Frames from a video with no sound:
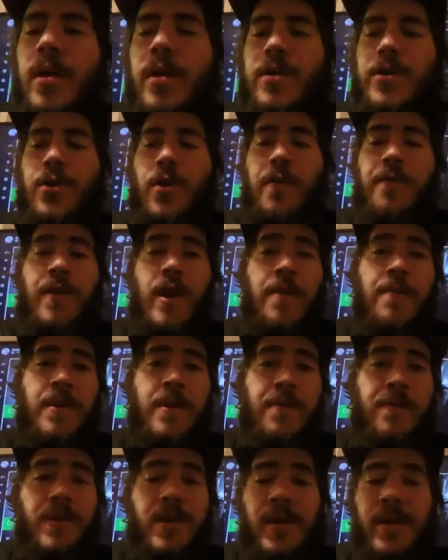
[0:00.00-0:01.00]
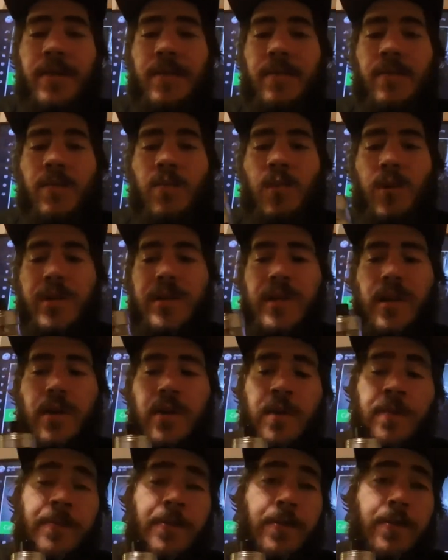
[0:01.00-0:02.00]
So at Vape Envy, we sell
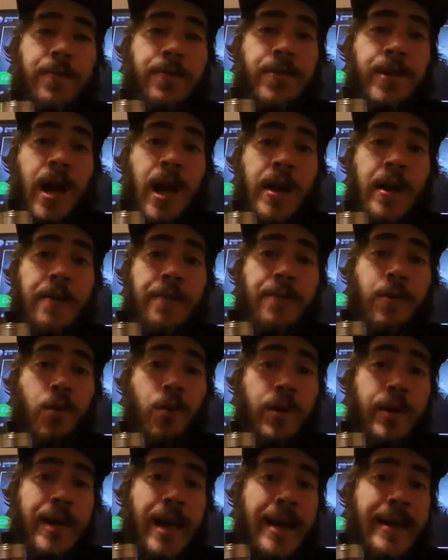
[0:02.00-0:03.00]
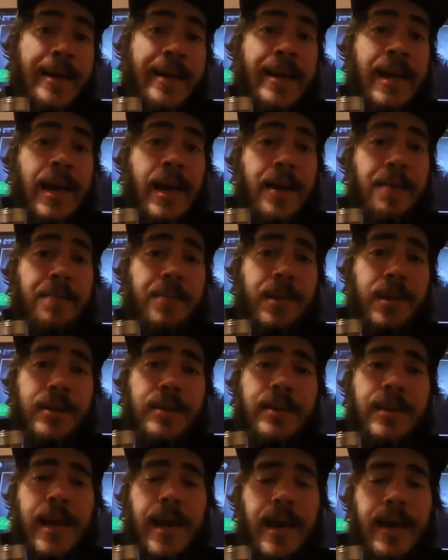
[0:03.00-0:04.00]
them for $94.99
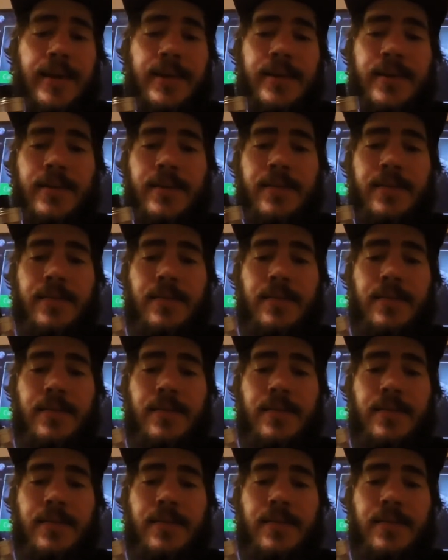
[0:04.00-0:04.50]
plus tax.